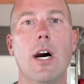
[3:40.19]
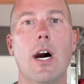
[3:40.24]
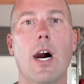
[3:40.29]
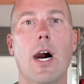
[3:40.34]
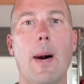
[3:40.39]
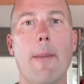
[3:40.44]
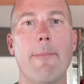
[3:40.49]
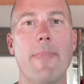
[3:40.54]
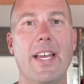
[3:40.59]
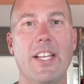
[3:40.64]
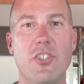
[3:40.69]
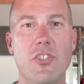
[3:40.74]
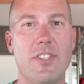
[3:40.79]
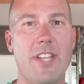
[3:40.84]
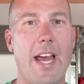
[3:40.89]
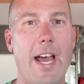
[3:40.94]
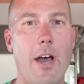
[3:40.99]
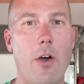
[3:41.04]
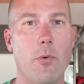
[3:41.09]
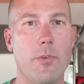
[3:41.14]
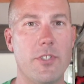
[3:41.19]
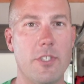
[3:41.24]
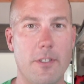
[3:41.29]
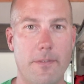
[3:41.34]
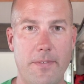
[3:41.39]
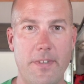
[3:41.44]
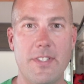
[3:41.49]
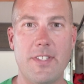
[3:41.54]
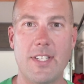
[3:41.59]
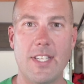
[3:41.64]
um, and just how
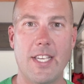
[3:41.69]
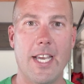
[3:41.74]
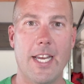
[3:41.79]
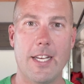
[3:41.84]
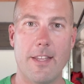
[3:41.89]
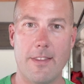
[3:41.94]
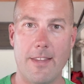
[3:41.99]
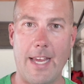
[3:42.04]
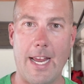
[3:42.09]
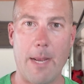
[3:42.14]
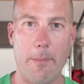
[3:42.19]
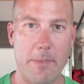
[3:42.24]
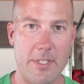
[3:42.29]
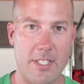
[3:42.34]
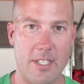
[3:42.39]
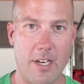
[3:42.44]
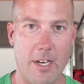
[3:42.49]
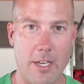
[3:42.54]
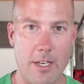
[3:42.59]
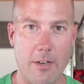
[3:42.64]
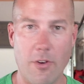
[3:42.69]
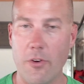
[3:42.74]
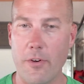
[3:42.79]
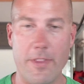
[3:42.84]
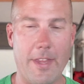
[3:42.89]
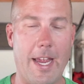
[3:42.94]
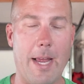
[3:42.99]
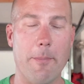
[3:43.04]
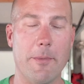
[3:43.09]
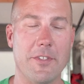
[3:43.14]
sophisticated the Amazon or
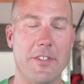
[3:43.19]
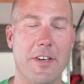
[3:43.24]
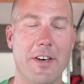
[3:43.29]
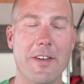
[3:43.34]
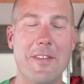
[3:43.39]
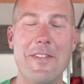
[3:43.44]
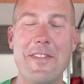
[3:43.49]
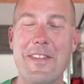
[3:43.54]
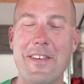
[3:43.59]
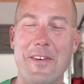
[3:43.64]
the Amazon,